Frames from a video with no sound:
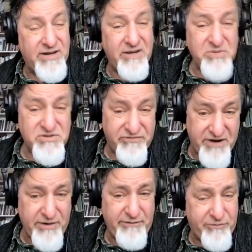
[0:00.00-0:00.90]
And I was
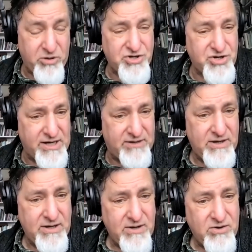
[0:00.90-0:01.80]
very fortunate
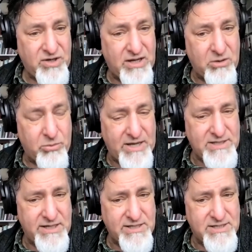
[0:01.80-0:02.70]
to get a
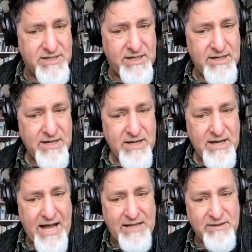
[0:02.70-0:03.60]
residency
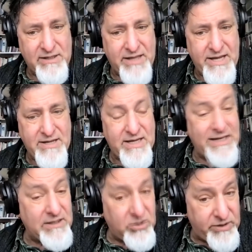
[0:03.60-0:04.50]
at the lake
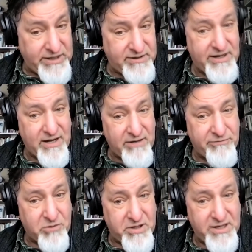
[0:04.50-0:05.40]
in Lolita,
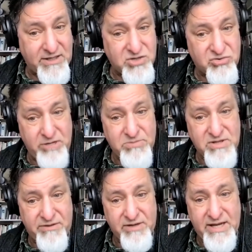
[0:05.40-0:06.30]
California, extreme
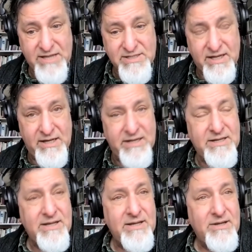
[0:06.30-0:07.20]
southern Cascadia.